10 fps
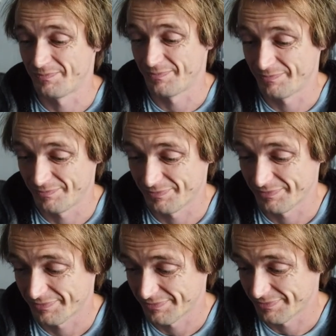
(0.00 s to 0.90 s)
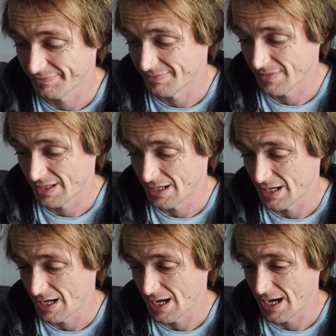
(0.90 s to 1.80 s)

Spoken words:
Nobody speaks.